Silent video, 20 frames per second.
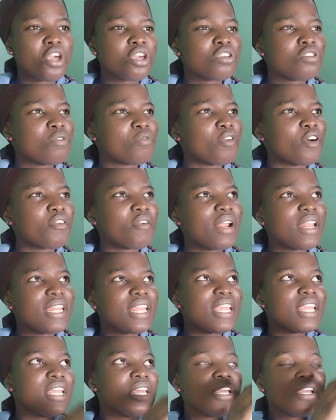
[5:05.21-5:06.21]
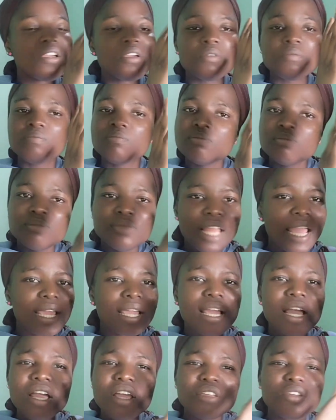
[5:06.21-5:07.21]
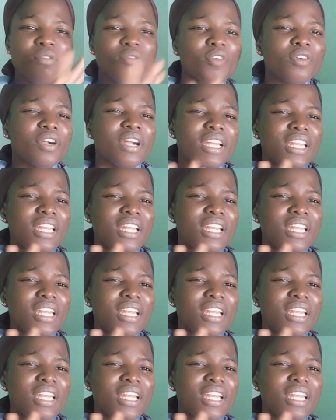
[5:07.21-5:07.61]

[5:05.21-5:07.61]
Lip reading: You've already like you've